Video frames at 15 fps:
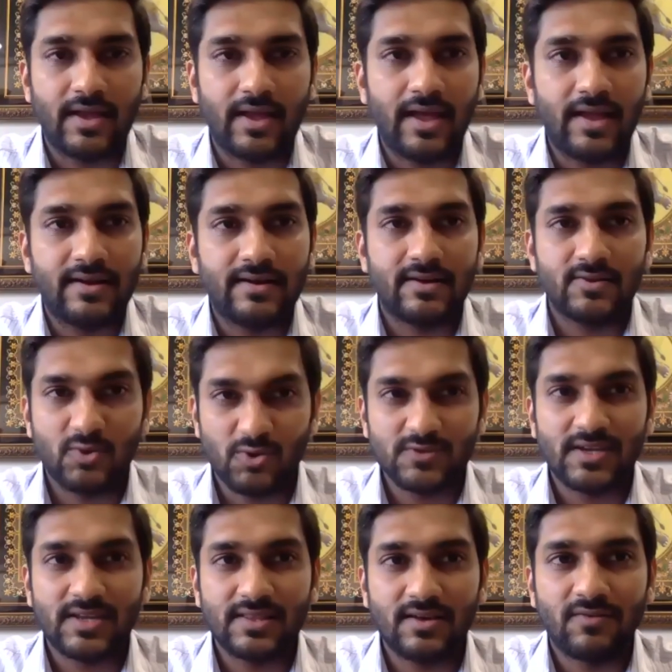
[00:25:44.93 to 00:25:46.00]
And those
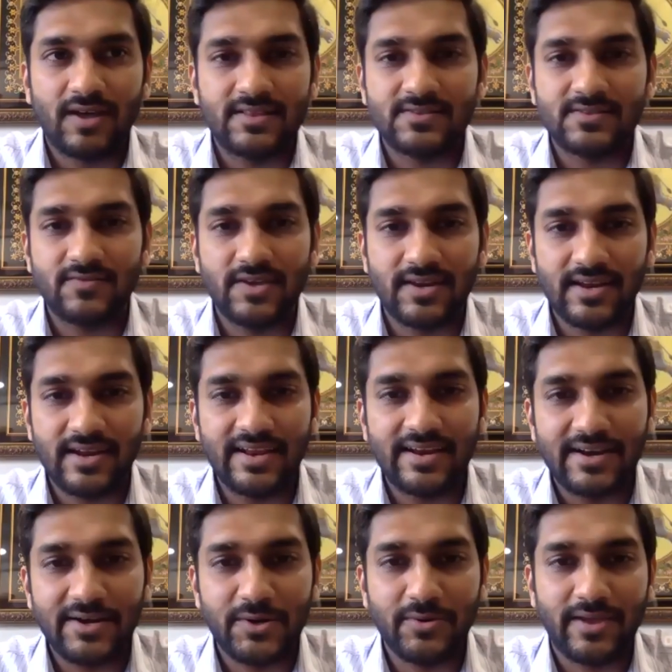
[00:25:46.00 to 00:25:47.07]
are the ones we really
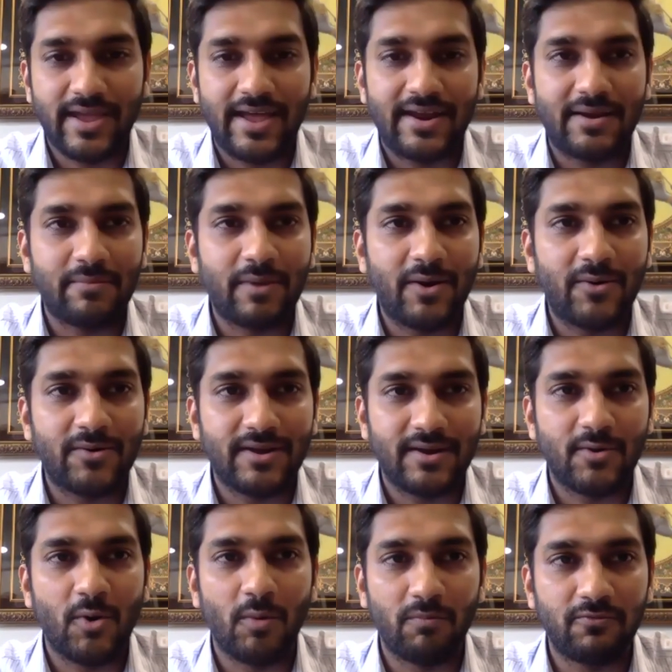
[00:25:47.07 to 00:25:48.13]
need to care about, and
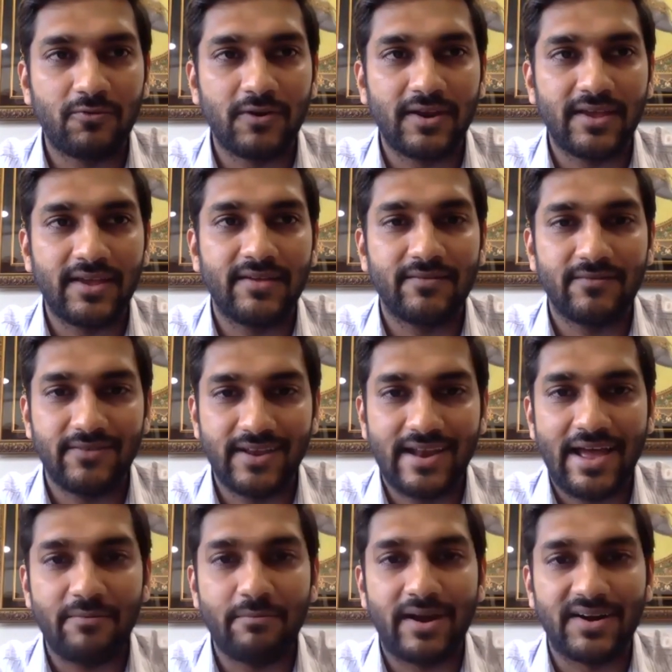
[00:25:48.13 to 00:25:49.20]
hopefully we'll
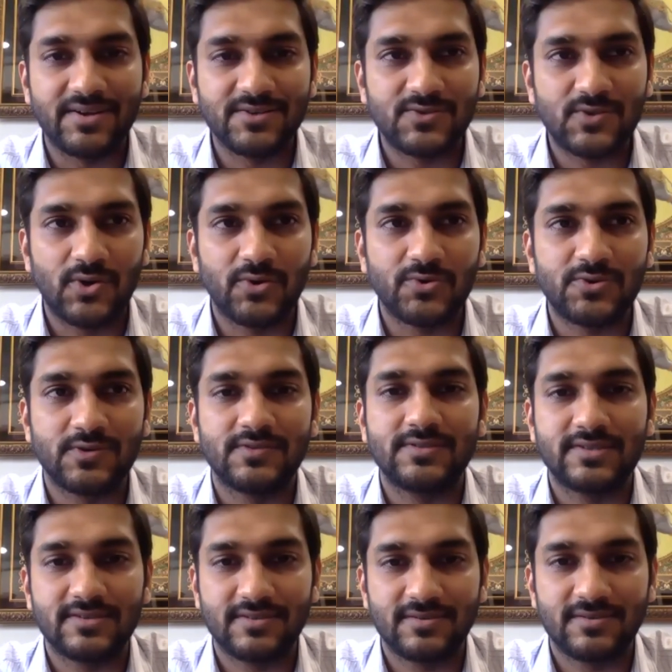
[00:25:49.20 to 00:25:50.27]
have better solutions.